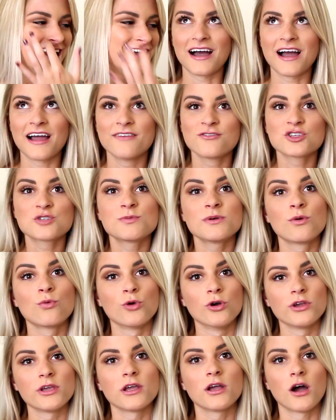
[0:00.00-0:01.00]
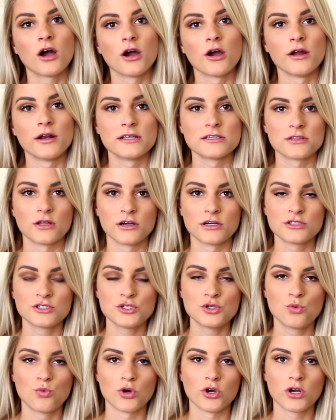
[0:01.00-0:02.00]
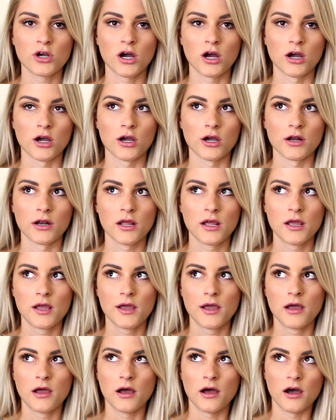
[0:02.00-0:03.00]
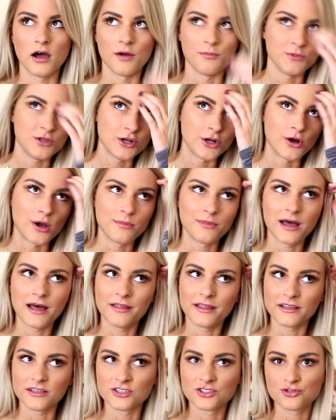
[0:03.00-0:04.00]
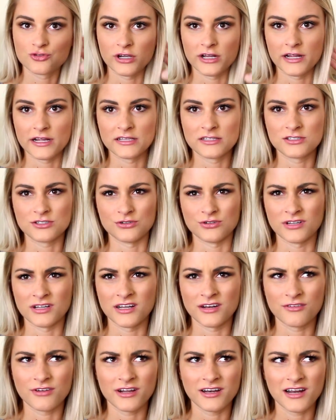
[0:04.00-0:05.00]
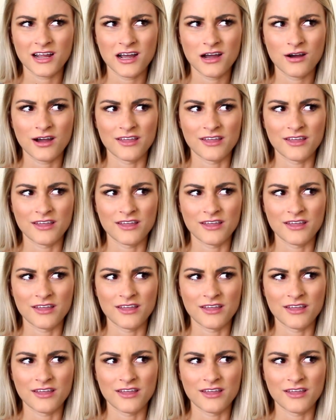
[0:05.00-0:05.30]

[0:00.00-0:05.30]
I've just been working hard. As long as you work hard, you know, I'm not like a straight A student right now.